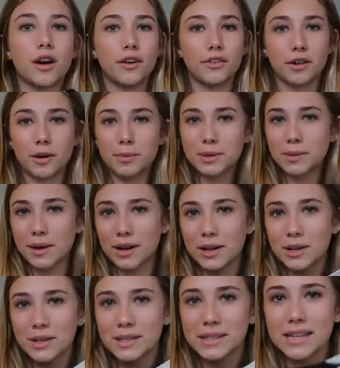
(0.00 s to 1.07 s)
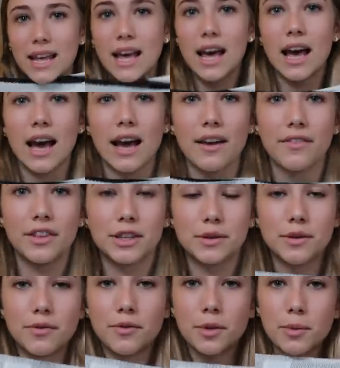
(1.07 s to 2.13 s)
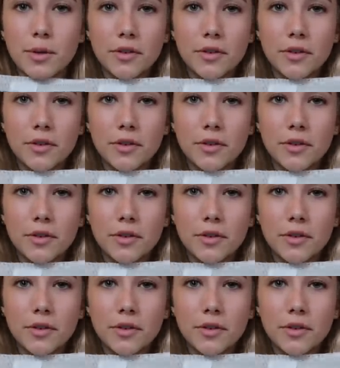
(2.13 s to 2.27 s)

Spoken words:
cover-up sweaters. I have this one from